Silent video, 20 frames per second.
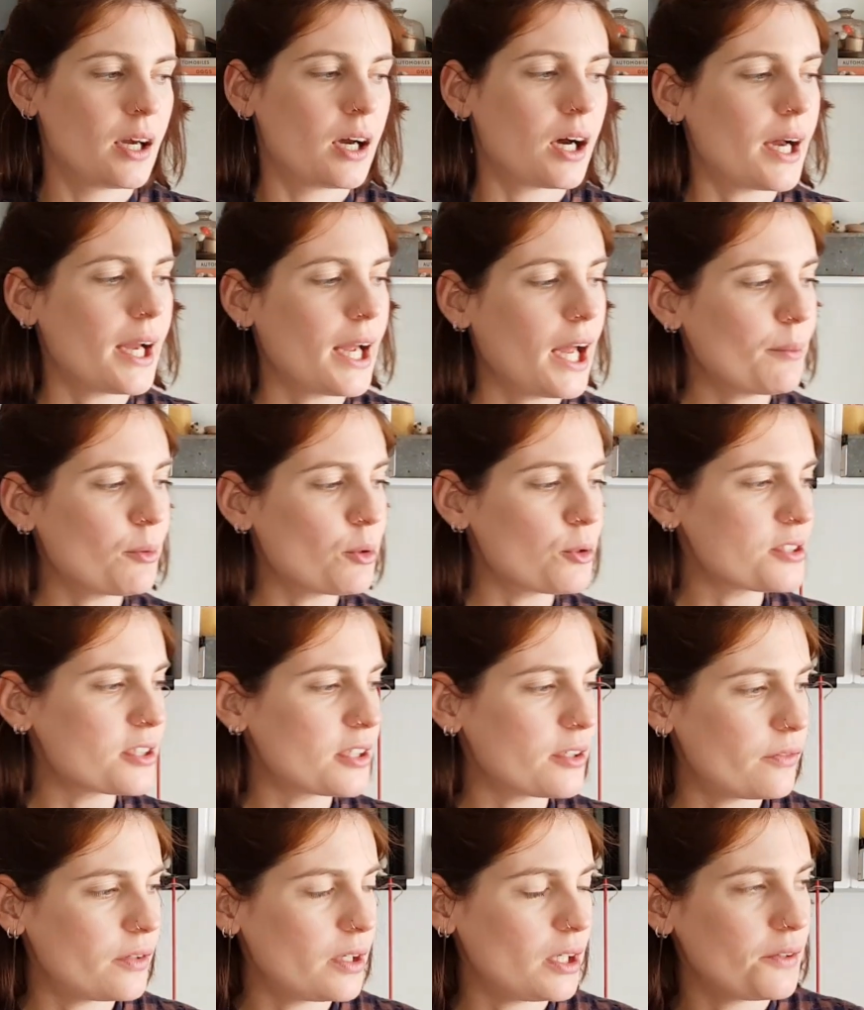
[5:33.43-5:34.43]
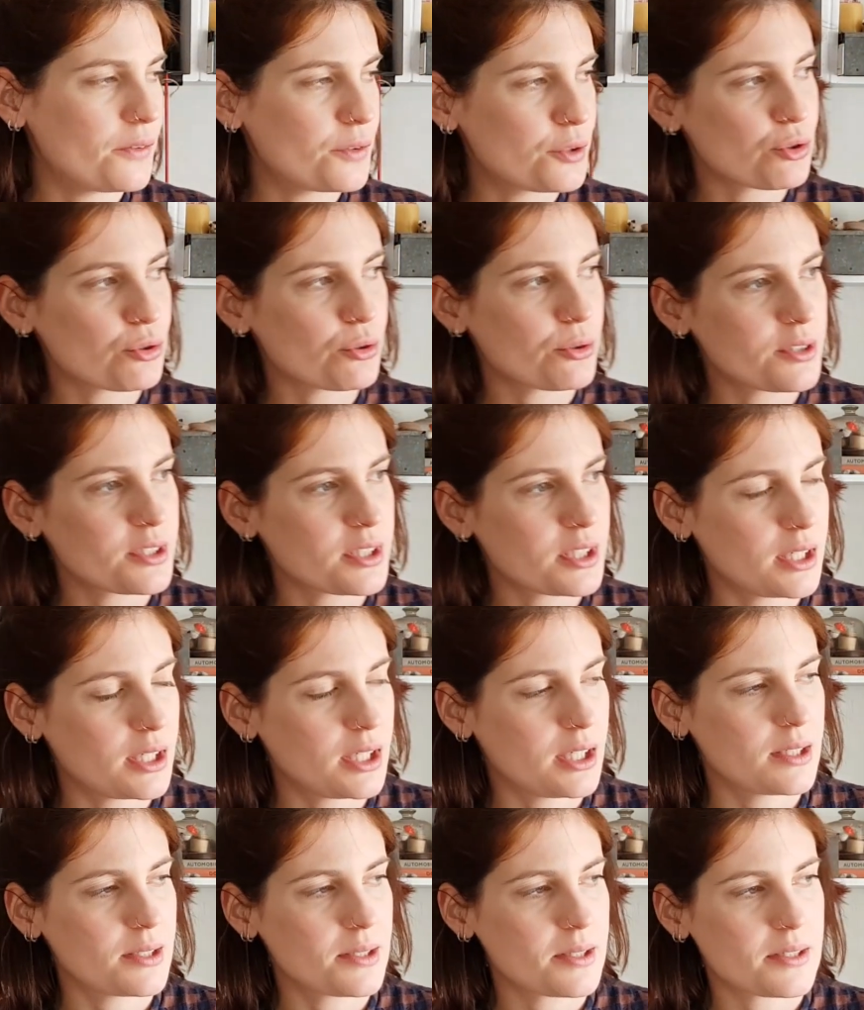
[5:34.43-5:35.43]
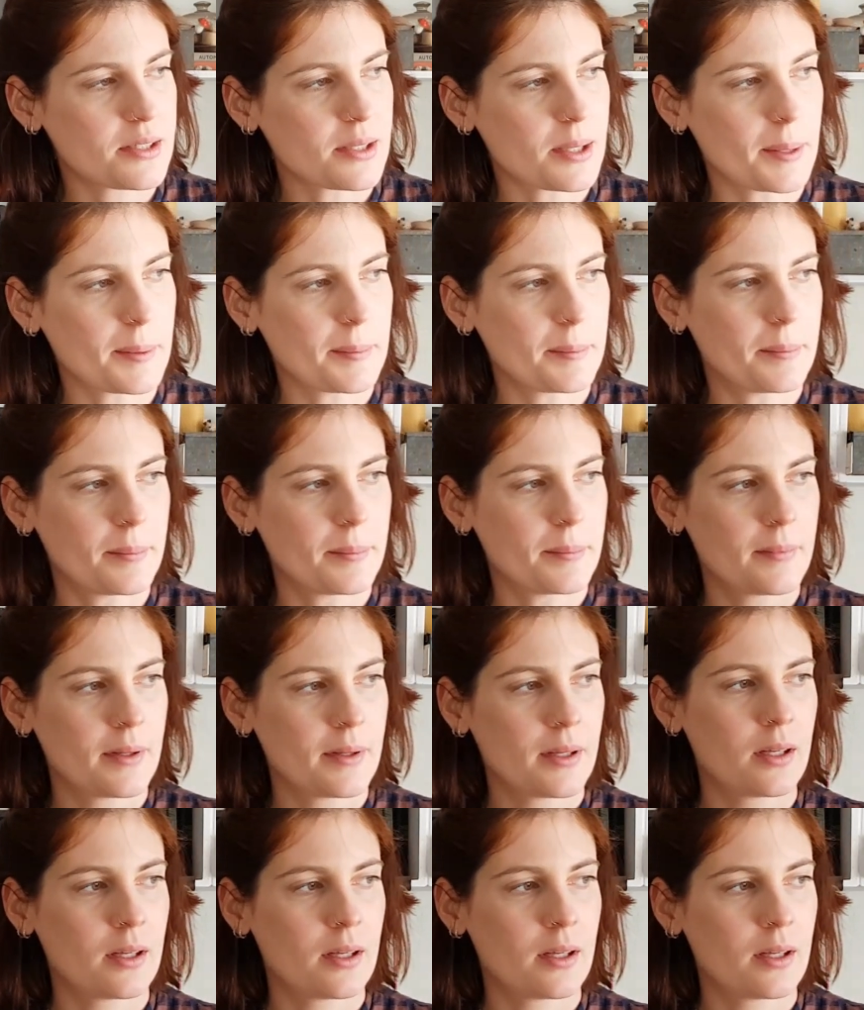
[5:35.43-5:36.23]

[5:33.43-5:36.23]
I am also feeling the draw to knit some